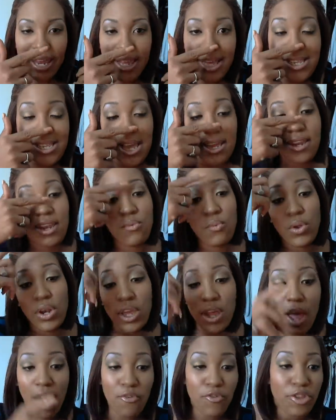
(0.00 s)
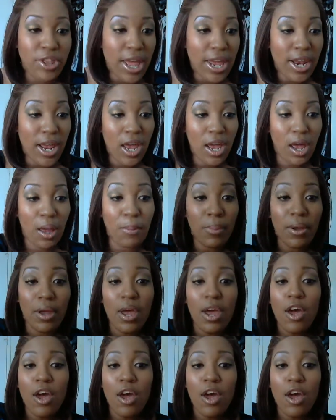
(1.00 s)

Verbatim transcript: because I didn't want to cover that up.